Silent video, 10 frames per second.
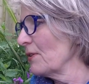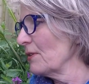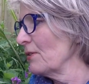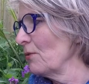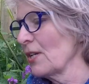
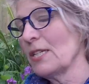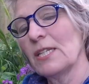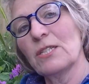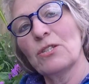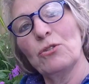not getting
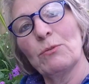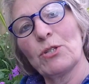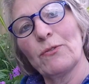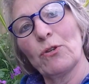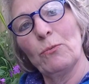into too much
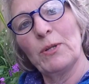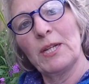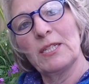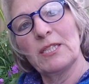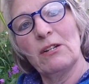of
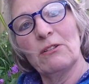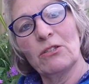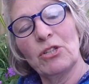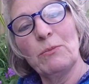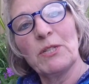complicated
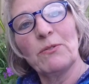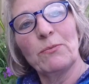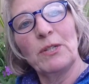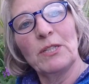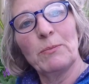territory, but if
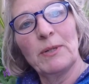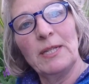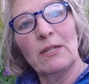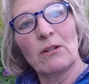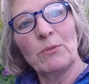we
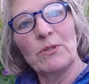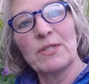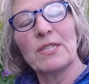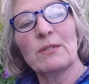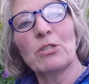deplete our immune
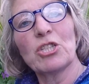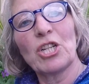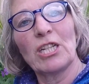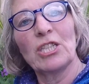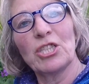system and
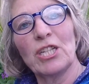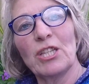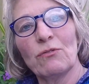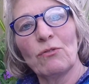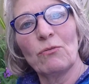challenge it in
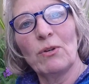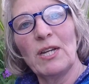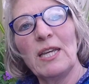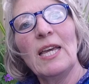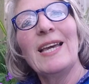the wrong way,